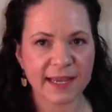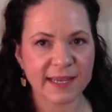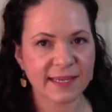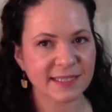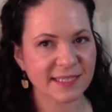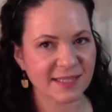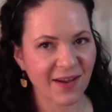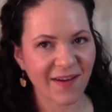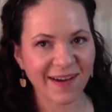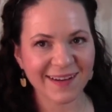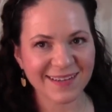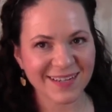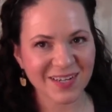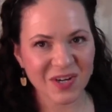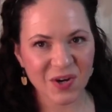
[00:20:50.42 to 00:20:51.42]
It's
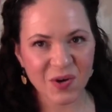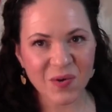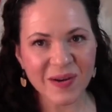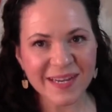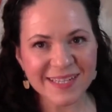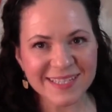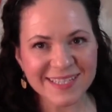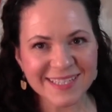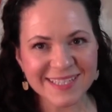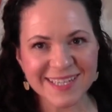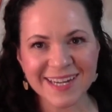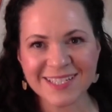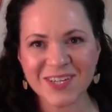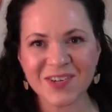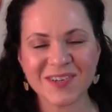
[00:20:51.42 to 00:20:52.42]
not current. It's
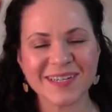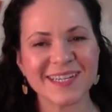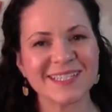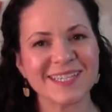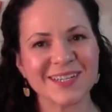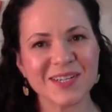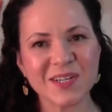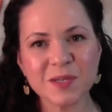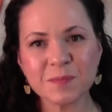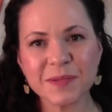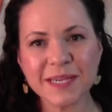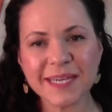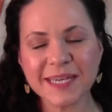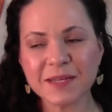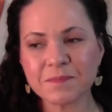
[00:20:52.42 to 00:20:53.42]
not as current as it could
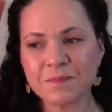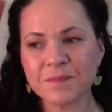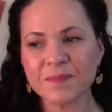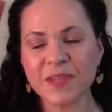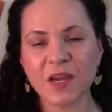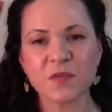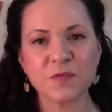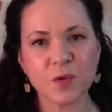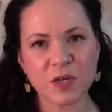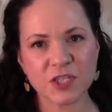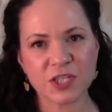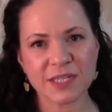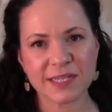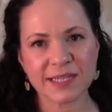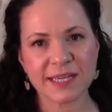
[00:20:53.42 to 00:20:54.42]
be,
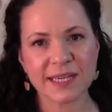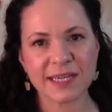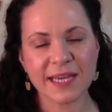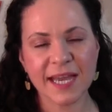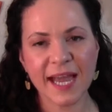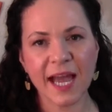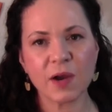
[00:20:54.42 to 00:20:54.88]
unfortunately.